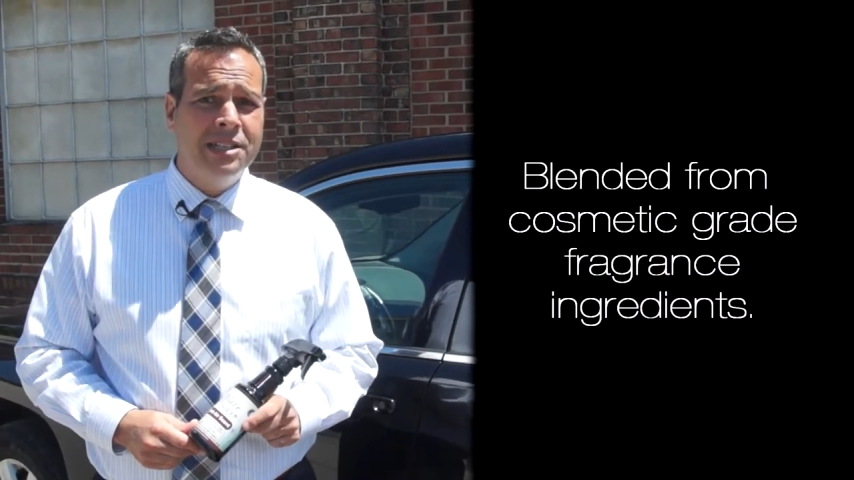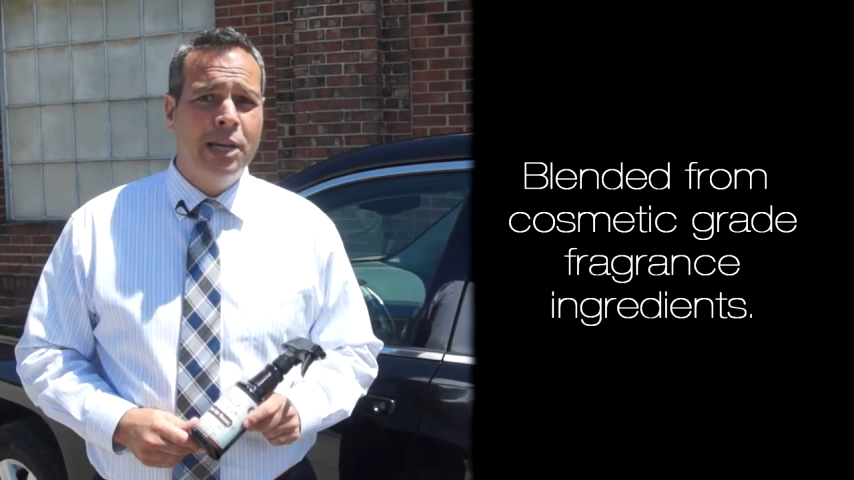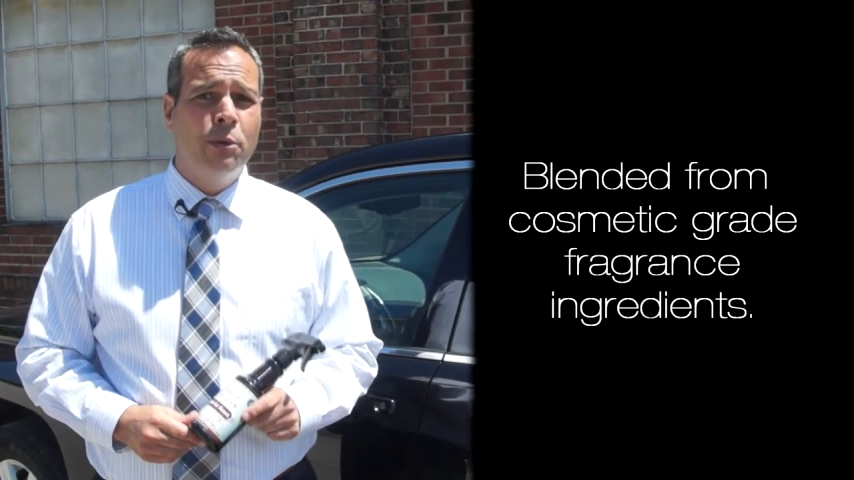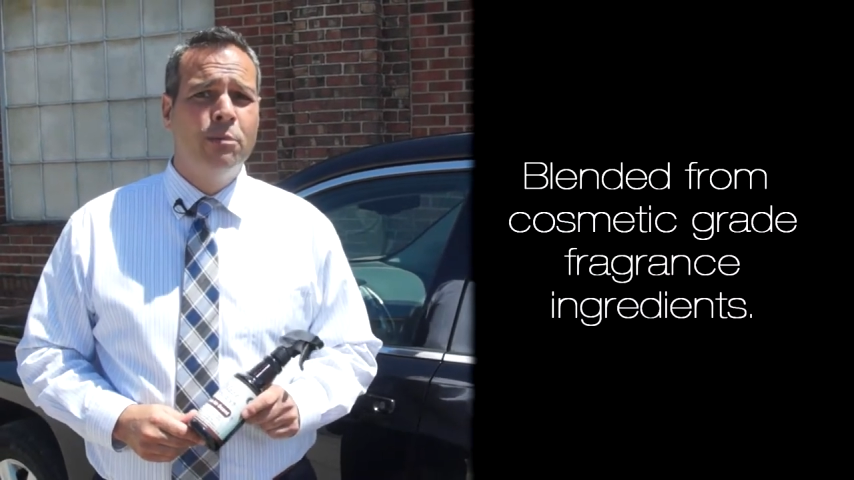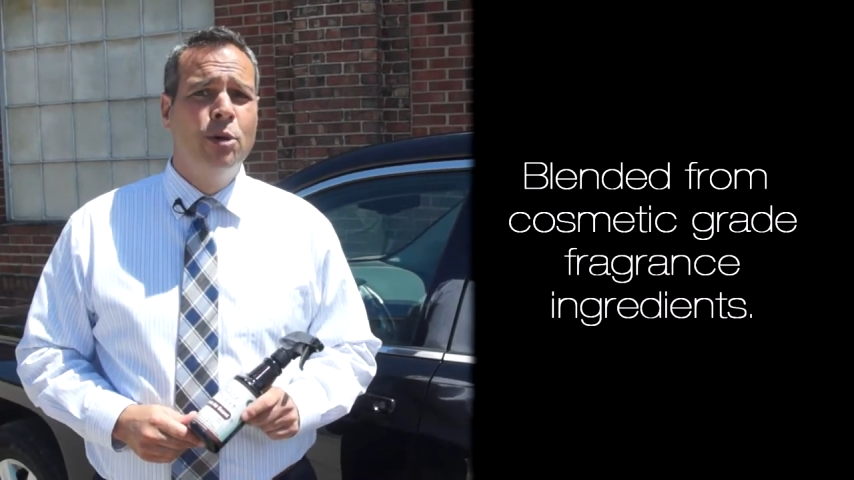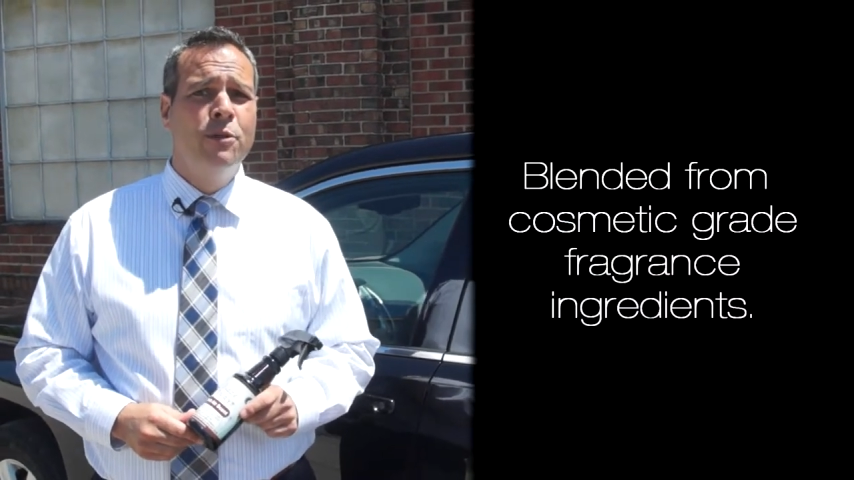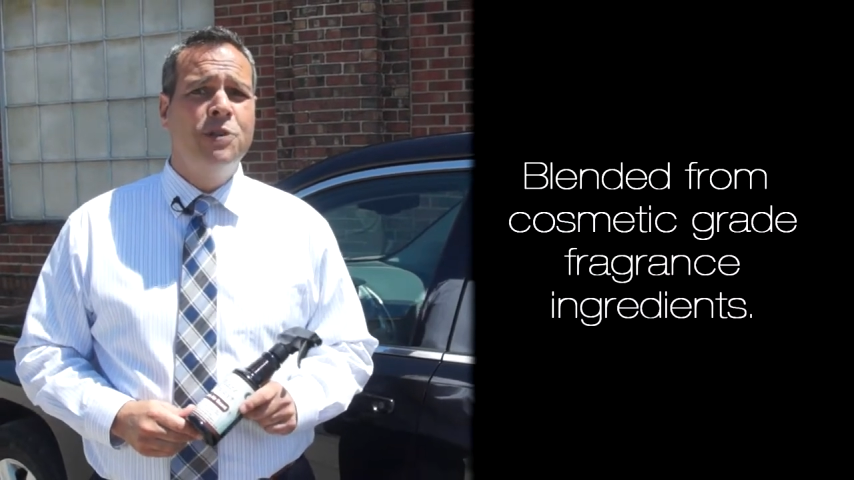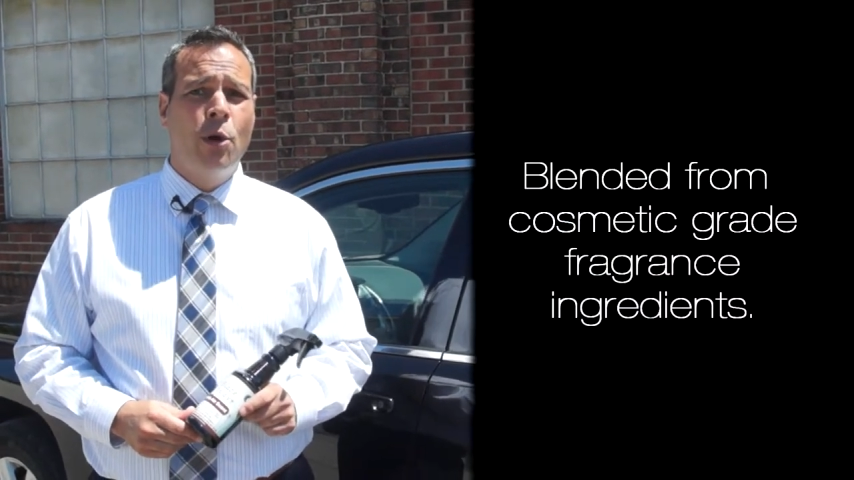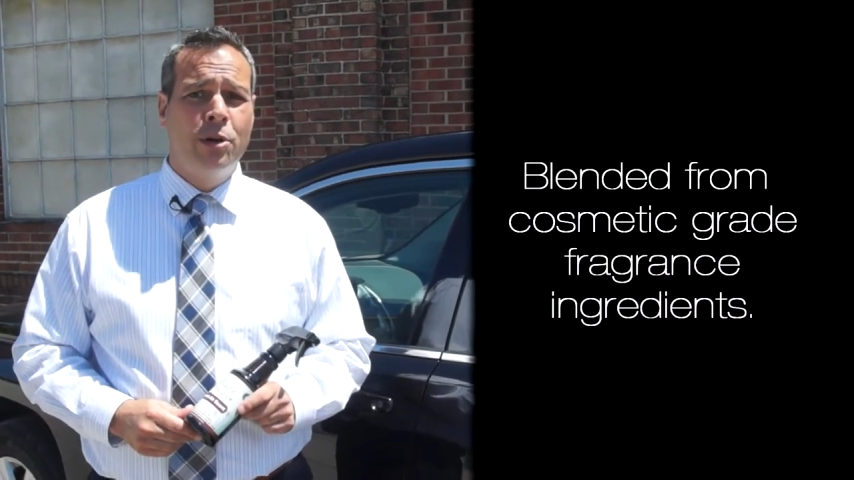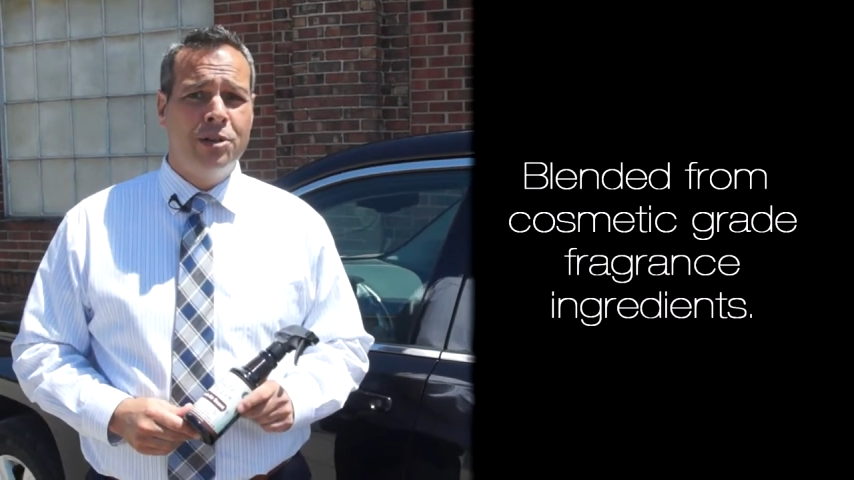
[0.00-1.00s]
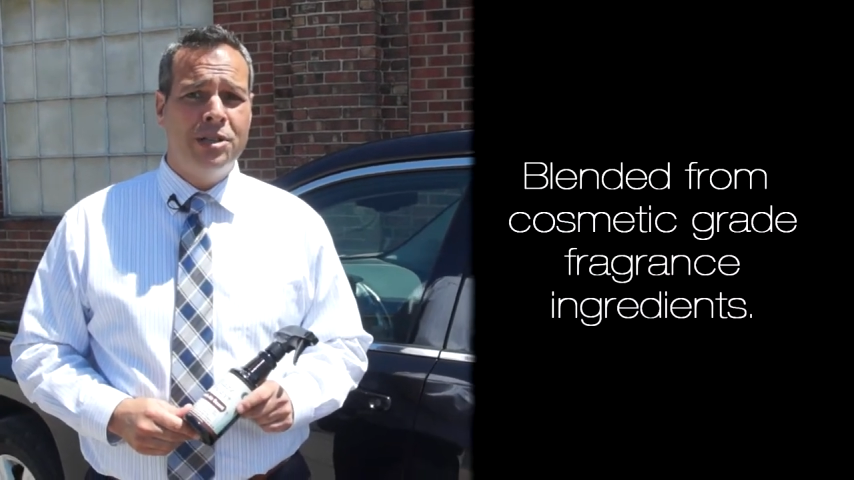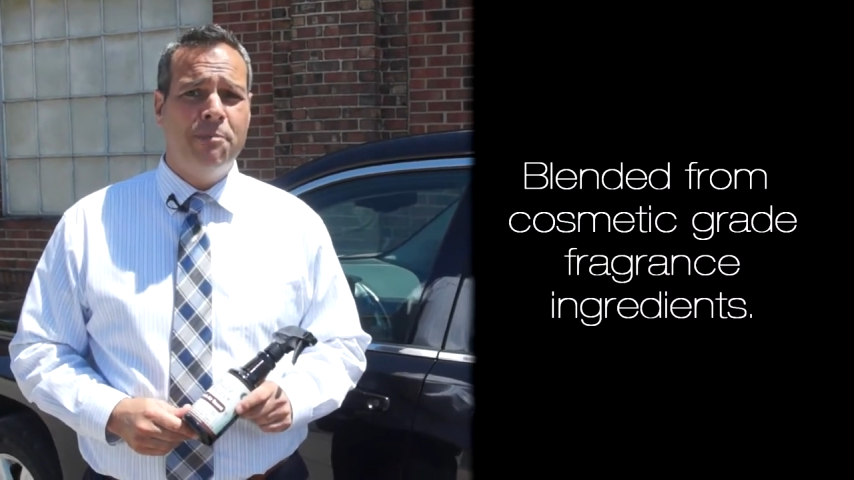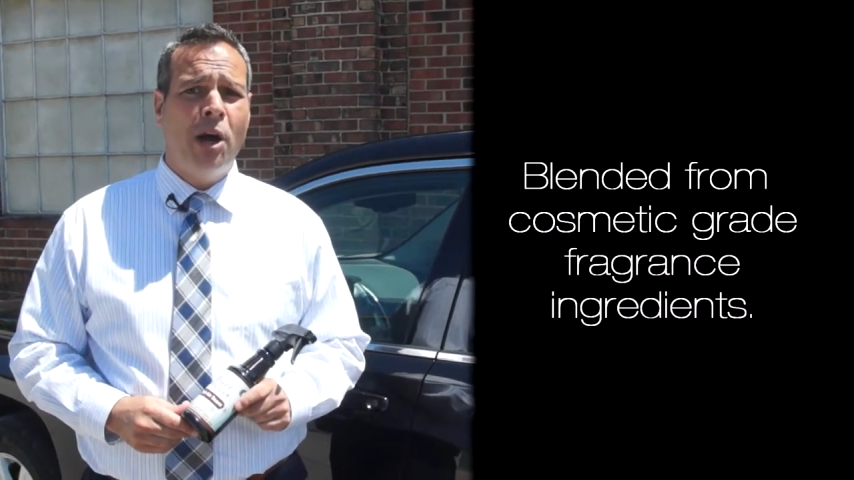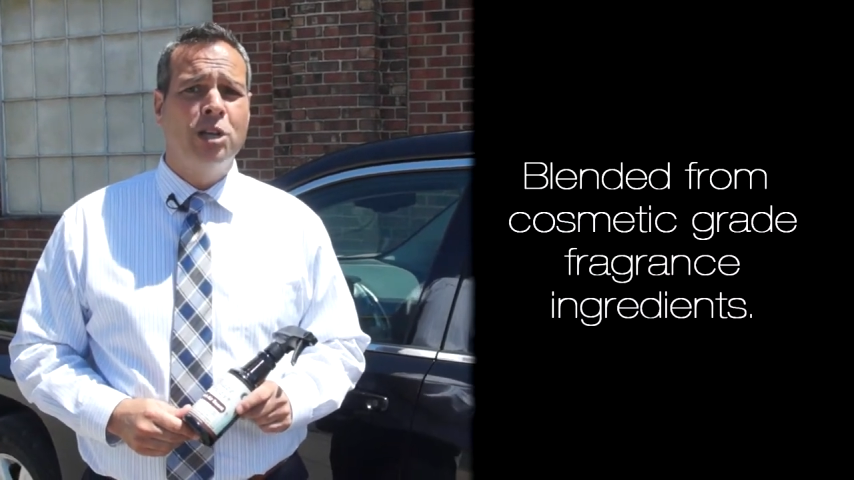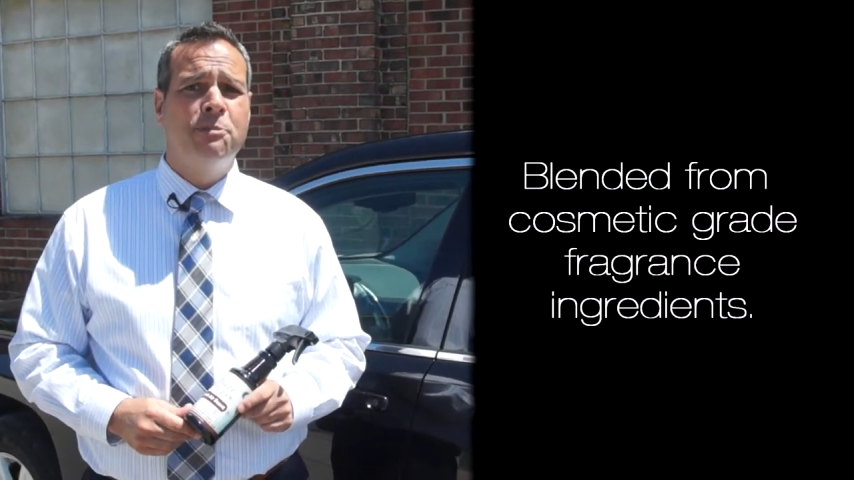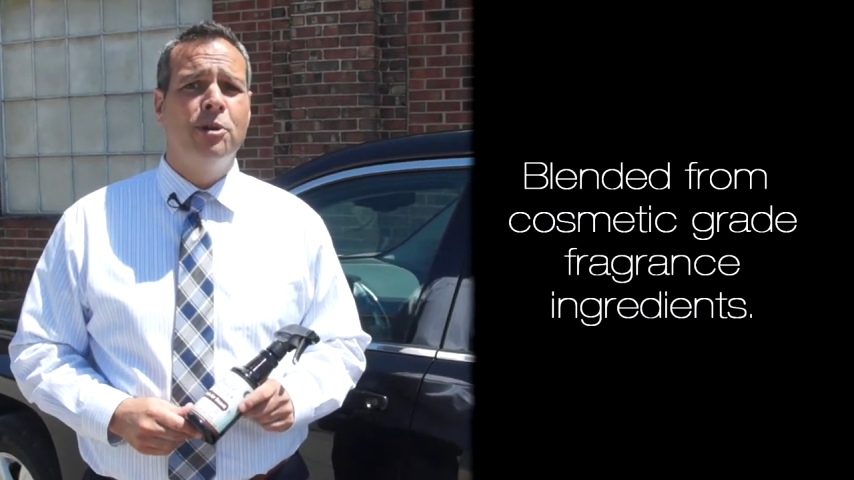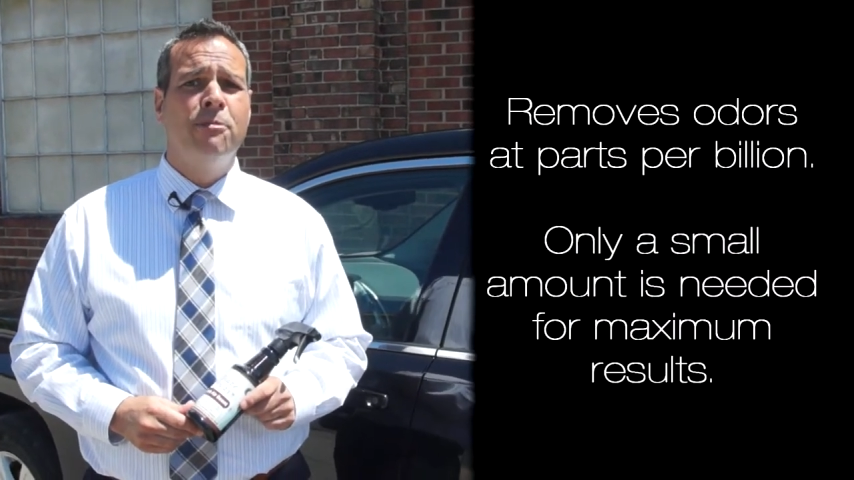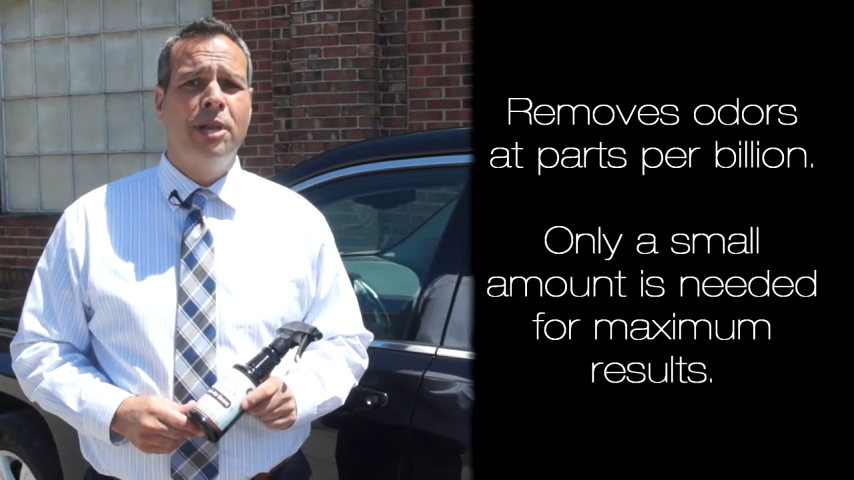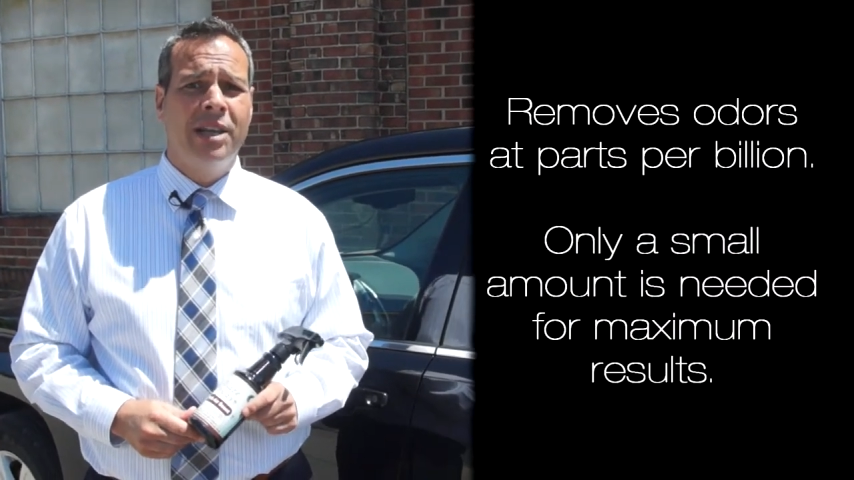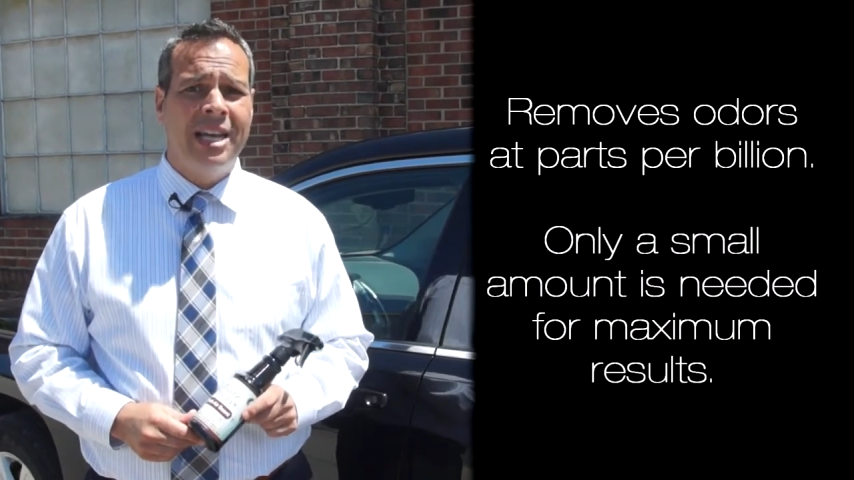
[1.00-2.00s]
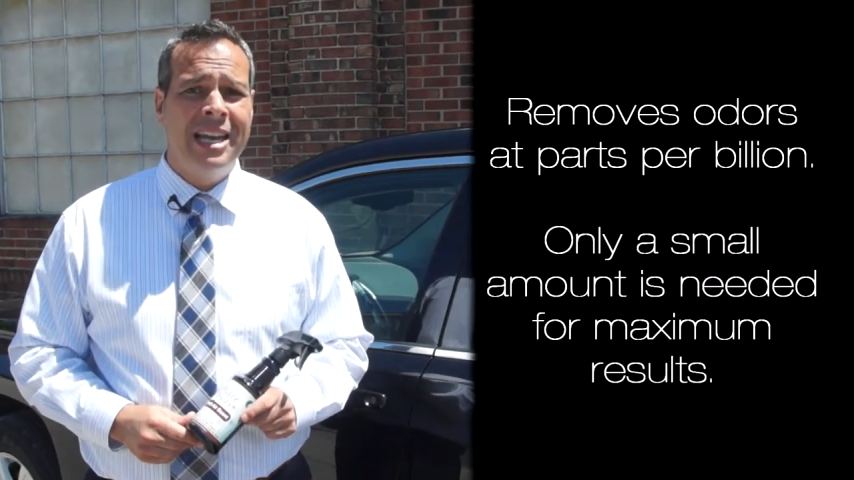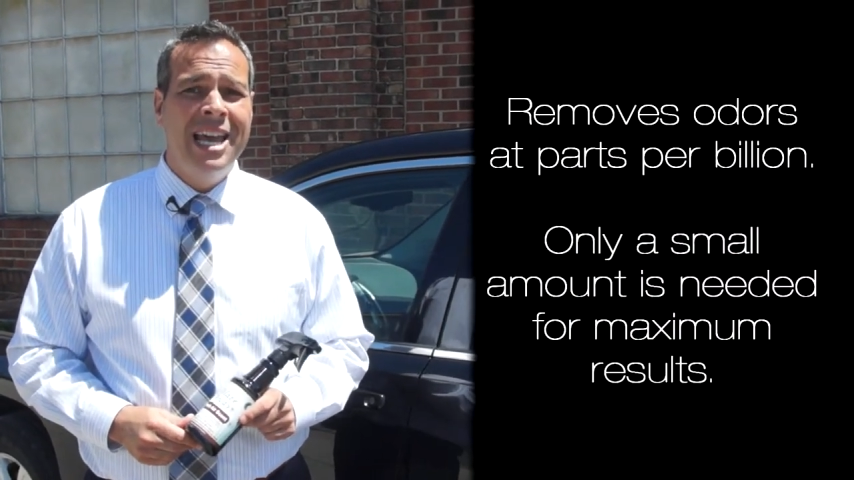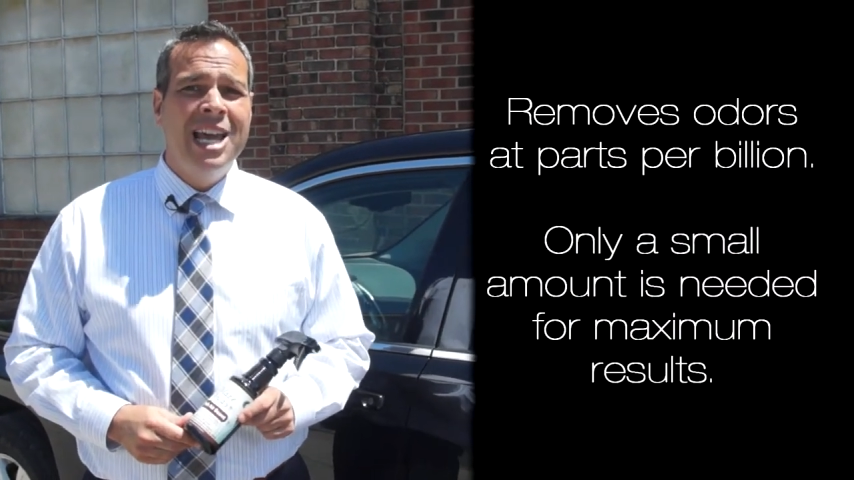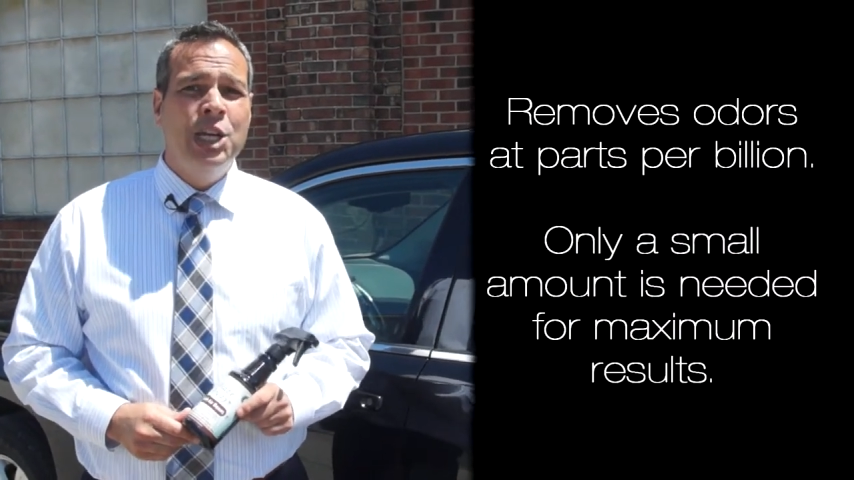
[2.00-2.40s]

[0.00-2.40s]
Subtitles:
and it removes odors in parts per billion.